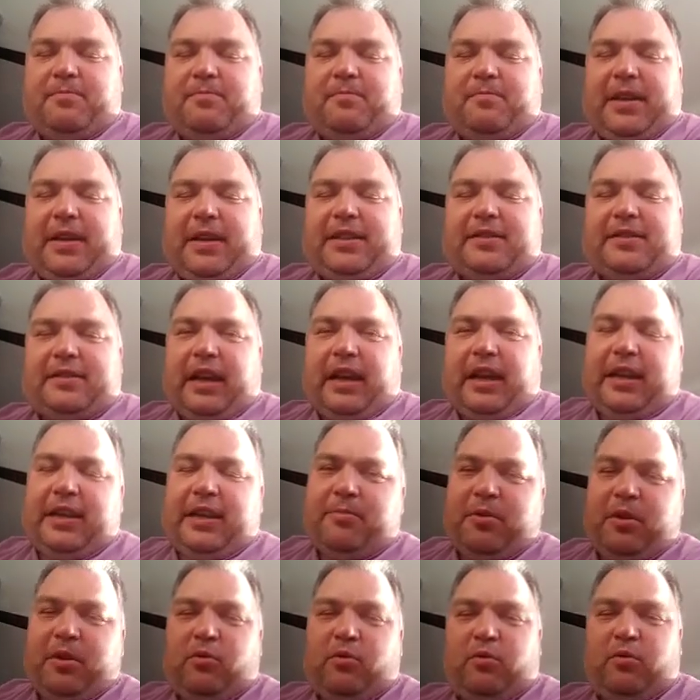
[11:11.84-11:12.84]
His
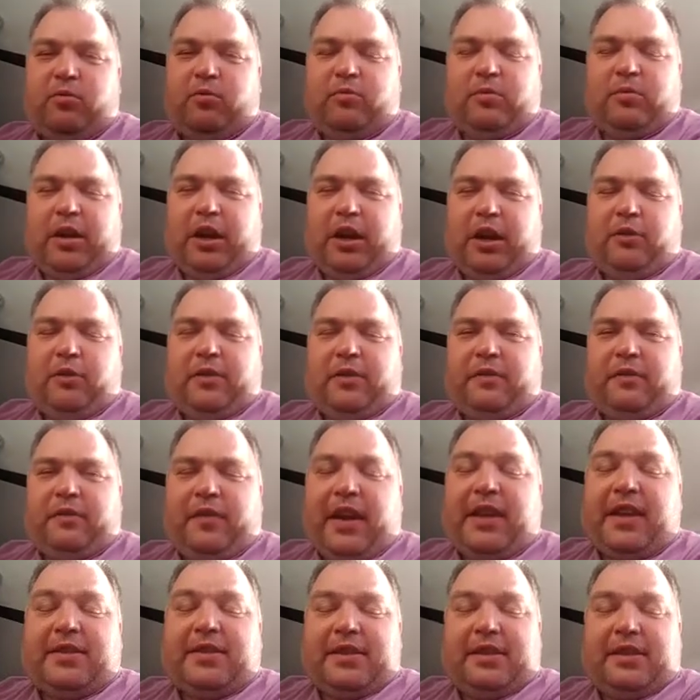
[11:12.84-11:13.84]
debut over
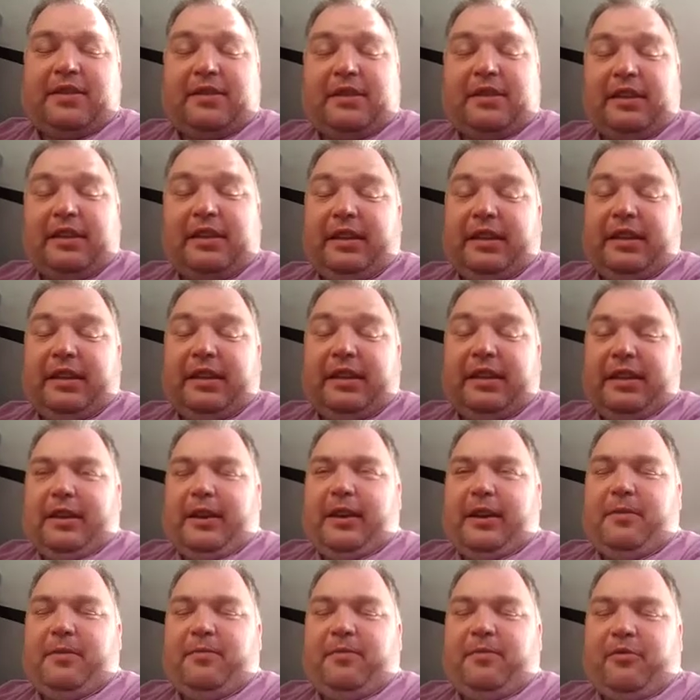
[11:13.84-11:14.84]
fences,
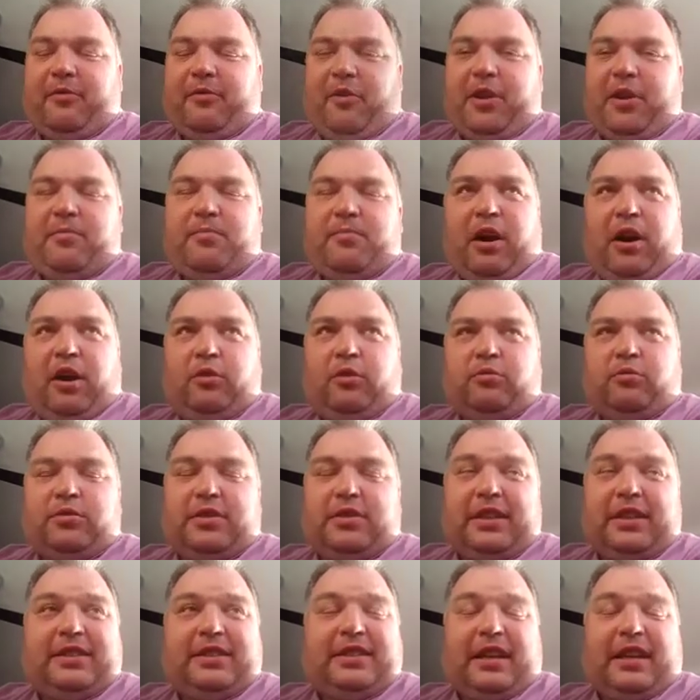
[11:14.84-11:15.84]
3 miles.
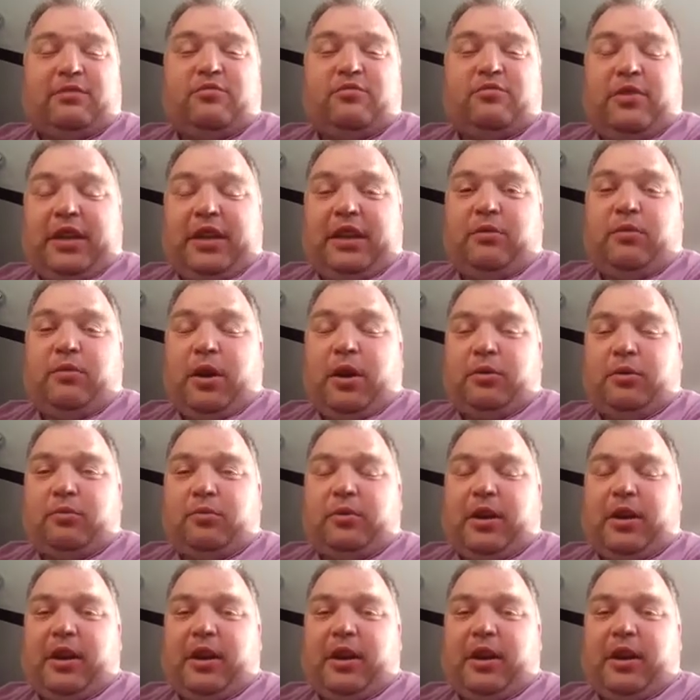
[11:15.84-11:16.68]
He done really well.